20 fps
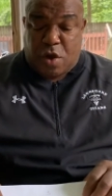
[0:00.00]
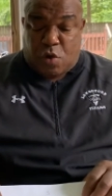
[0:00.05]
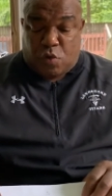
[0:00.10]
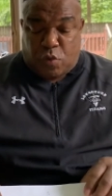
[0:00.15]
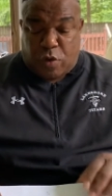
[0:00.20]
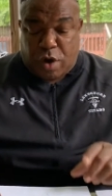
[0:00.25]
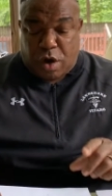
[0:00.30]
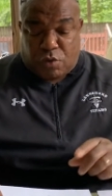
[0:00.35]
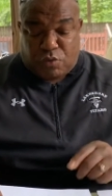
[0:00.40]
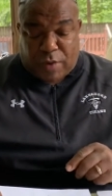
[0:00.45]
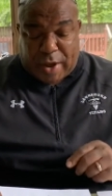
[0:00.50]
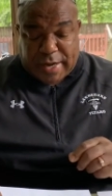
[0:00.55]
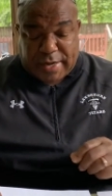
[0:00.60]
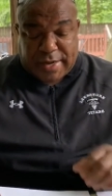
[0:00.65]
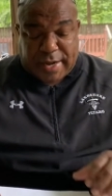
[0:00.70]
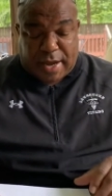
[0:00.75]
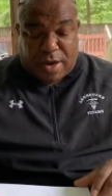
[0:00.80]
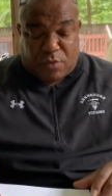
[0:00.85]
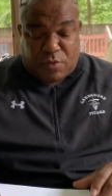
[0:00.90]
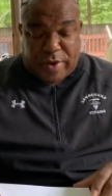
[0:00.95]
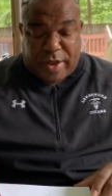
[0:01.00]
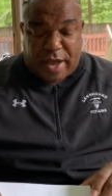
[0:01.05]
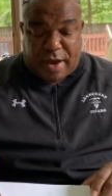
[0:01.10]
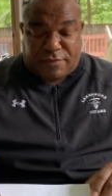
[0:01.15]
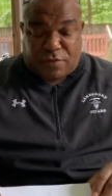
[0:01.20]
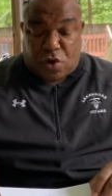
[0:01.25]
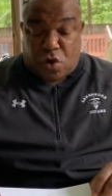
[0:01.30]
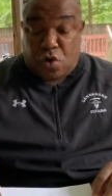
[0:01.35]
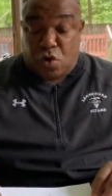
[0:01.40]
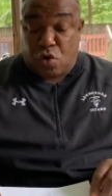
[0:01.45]
Well, right now we have
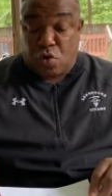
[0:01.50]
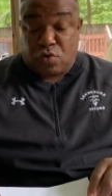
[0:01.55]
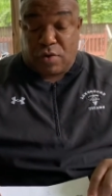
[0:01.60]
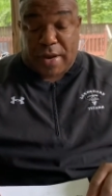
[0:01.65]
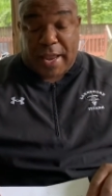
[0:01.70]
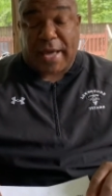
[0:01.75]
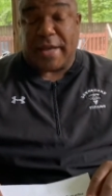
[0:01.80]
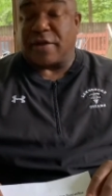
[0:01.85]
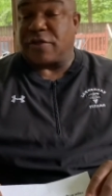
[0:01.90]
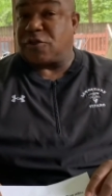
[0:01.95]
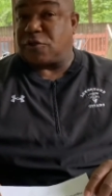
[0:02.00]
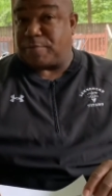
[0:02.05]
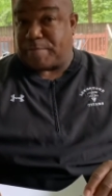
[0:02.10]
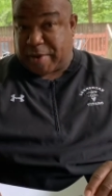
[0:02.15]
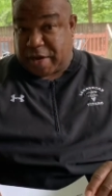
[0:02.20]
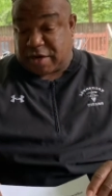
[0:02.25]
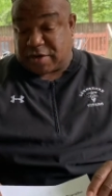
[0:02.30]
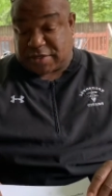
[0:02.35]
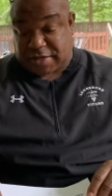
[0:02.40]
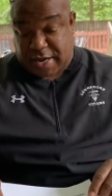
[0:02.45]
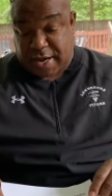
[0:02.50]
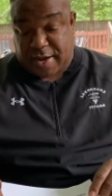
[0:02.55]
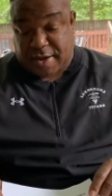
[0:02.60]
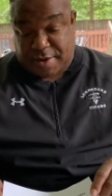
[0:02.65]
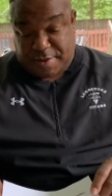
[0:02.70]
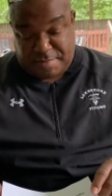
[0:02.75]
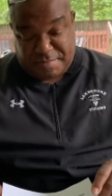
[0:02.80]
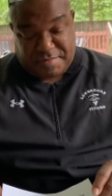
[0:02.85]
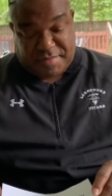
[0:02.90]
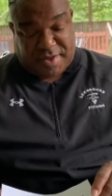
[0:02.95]
a whole lot of spare
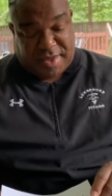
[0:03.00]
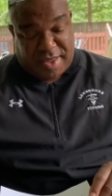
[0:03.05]
time.